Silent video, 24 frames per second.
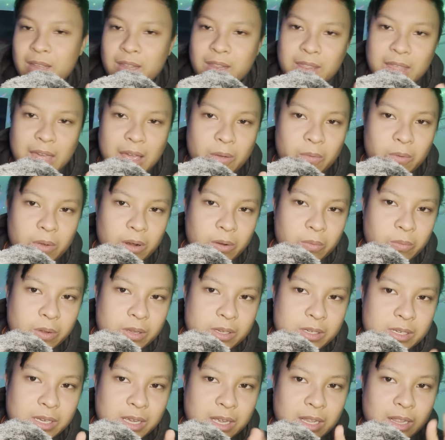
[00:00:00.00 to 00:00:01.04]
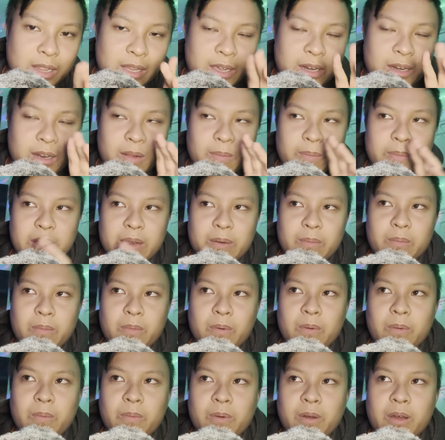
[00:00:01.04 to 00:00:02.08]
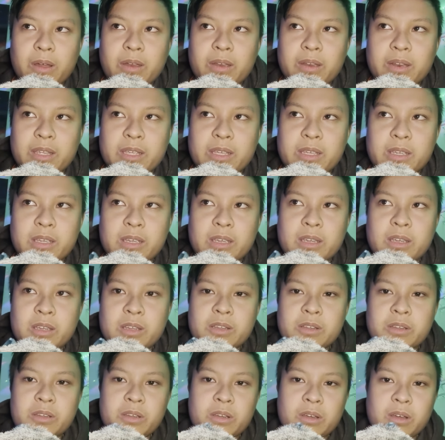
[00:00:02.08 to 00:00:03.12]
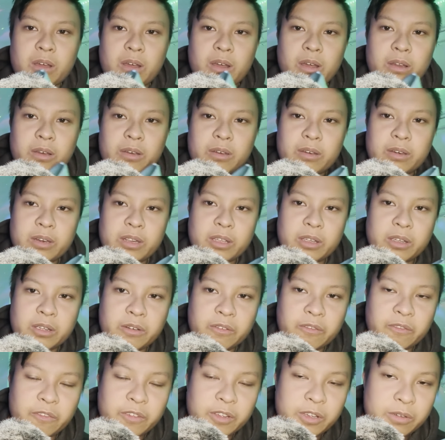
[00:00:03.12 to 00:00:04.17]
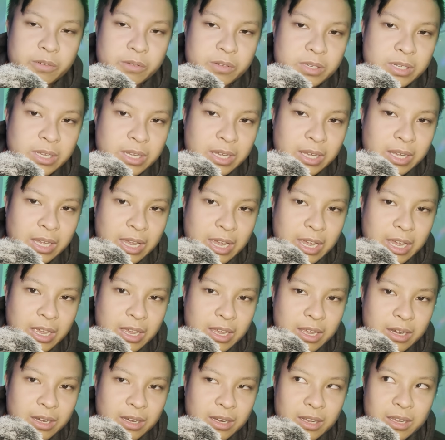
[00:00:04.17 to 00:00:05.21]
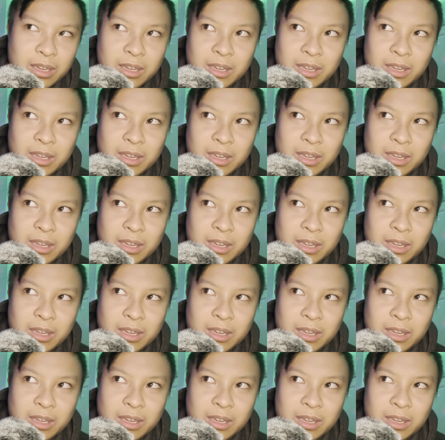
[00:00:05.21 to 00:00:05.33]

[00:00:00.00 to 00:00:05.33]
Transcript: That one was a little bit more on the confusing and